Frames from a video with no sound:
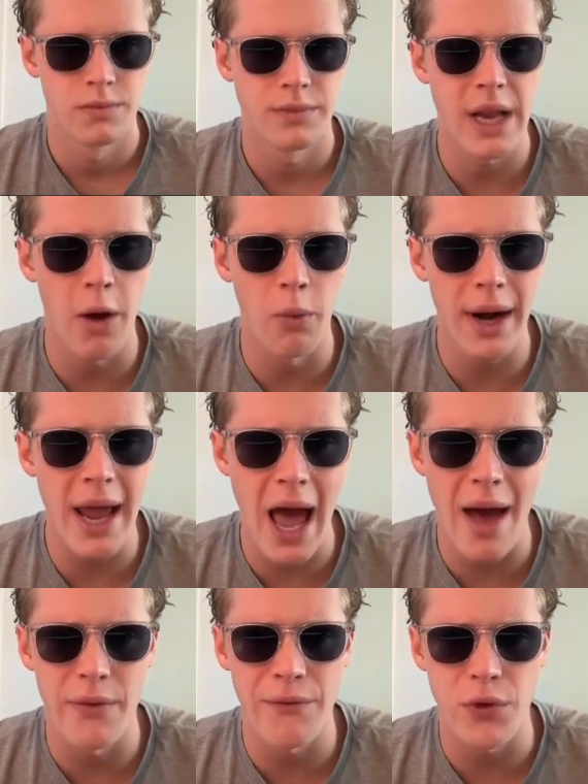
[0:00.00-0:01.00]
Now, what I
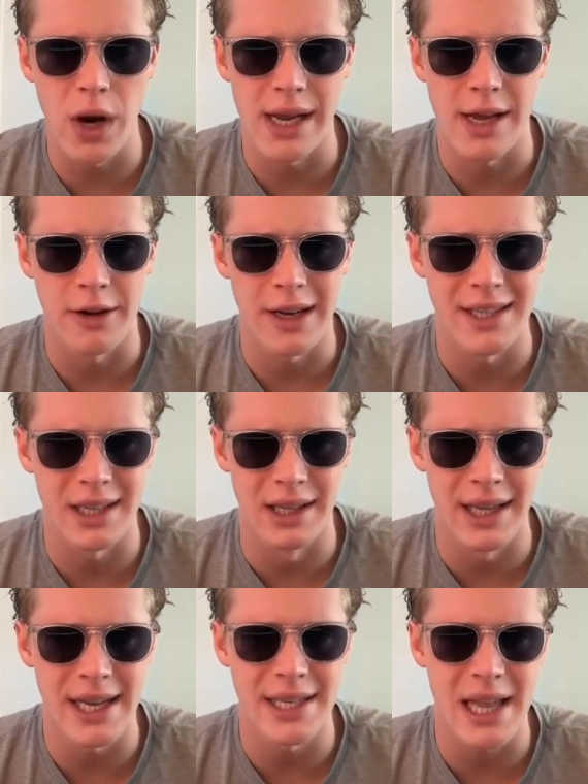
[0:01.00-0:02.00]
have in front here is a
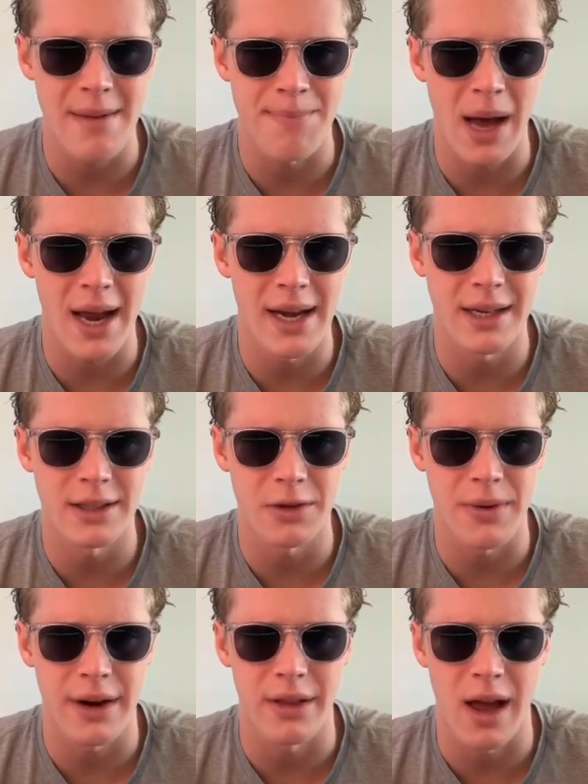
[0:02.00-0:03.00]
list that Binance
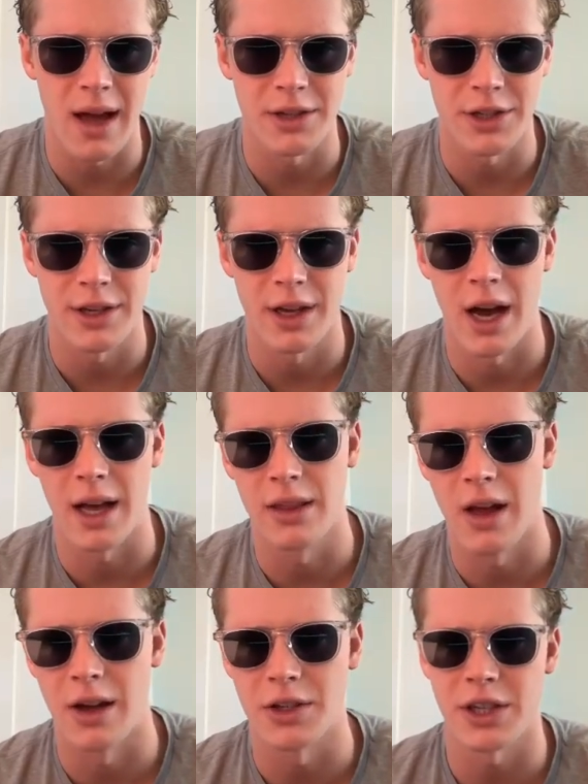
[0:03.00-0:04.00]
Square
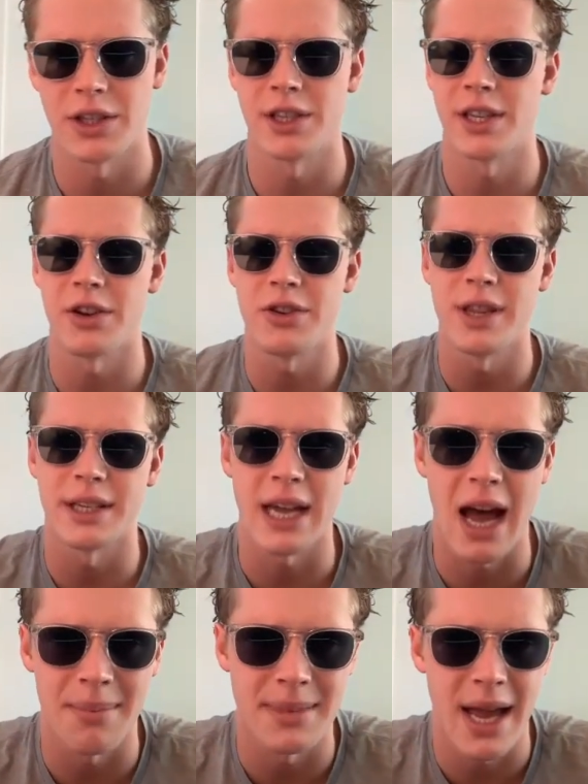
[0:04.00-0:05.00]
launched. Is essentially the
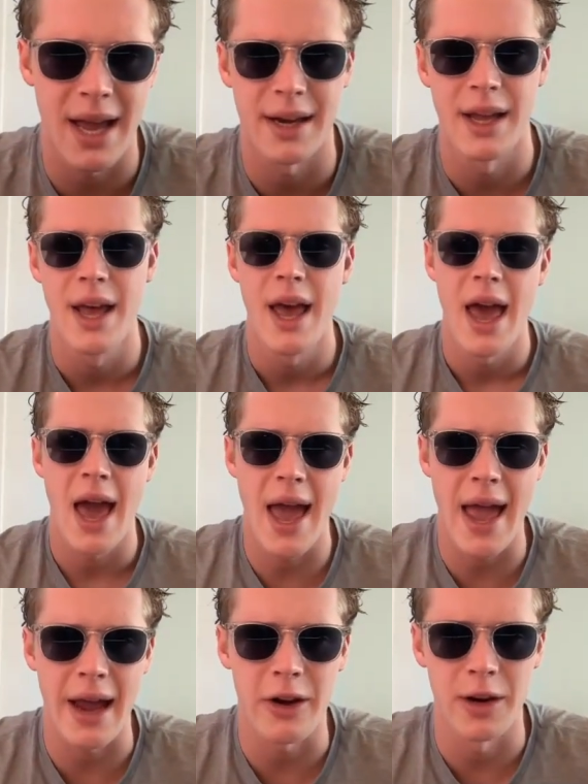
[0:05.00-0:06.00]
top 10
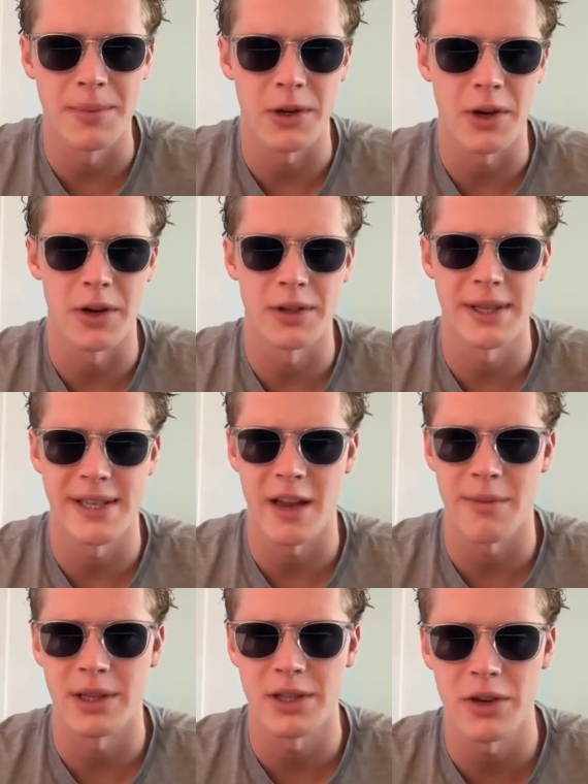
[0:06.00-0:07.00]
AI cryptocurrencies that
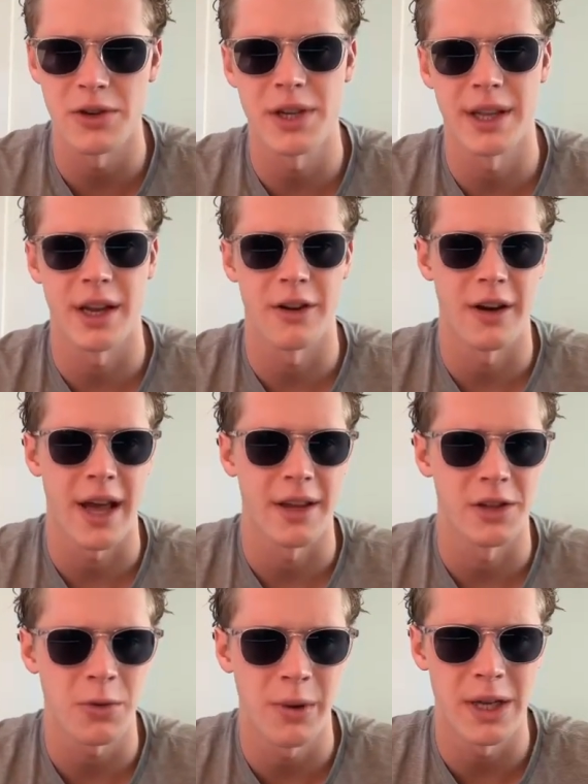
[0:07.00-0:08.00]
have been searched on the internet in
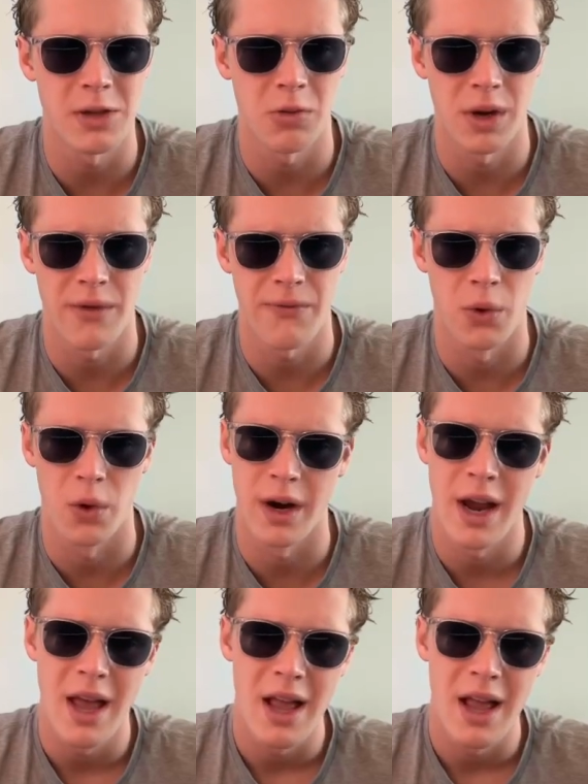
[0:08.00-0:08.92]
2024.